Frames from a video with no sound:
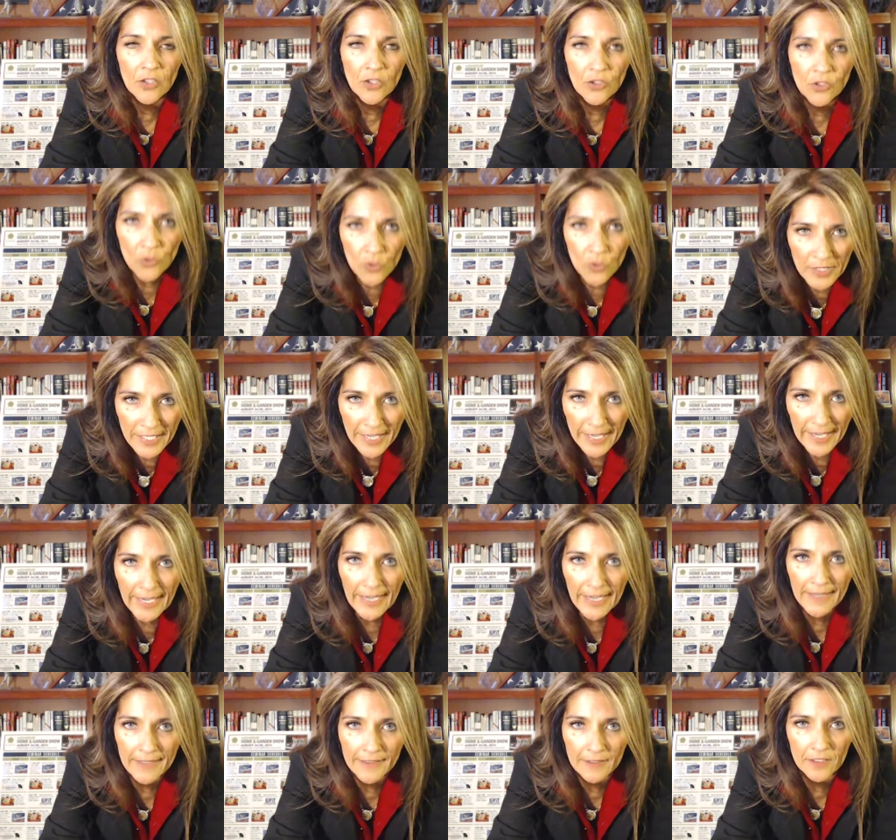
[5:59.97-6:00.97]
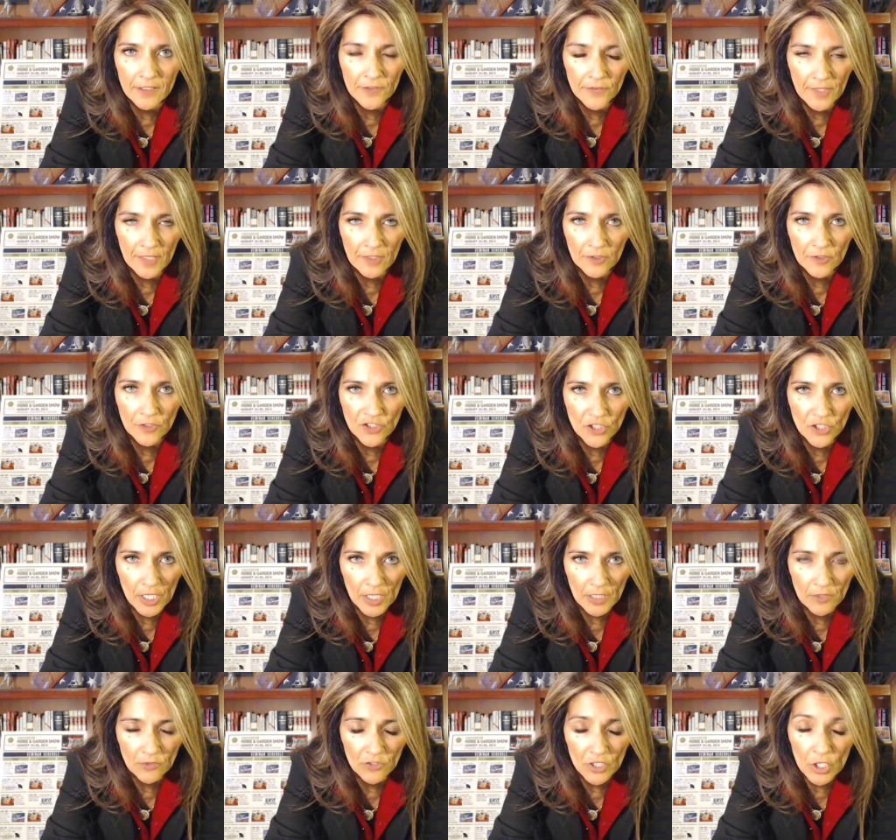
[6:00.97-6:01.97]
You can affect
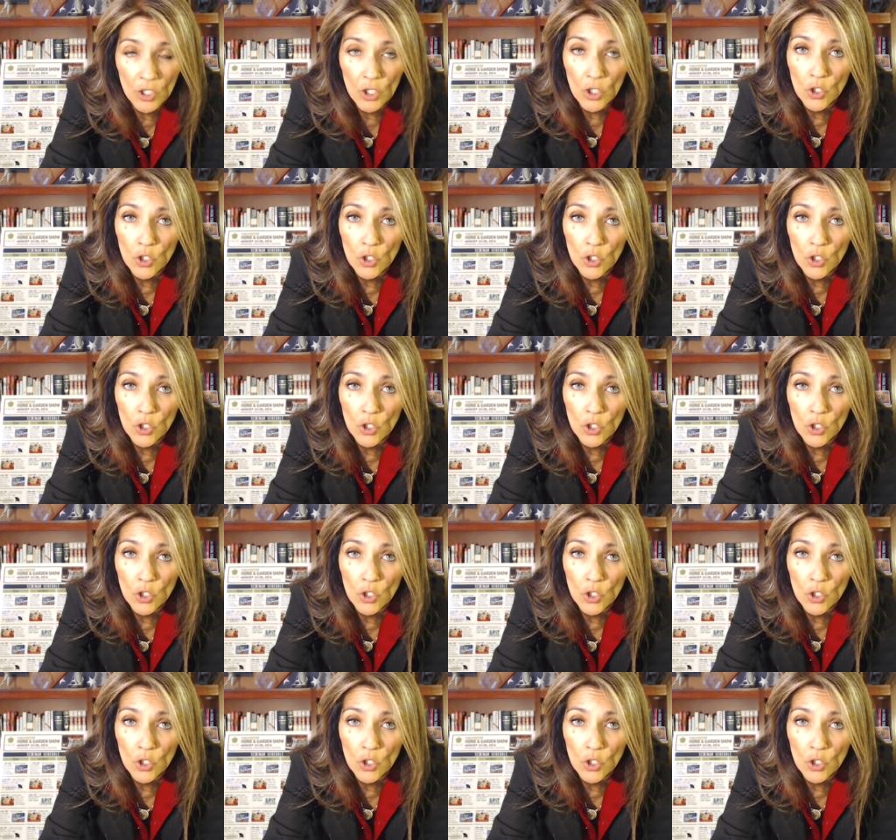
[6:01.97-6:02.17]
change.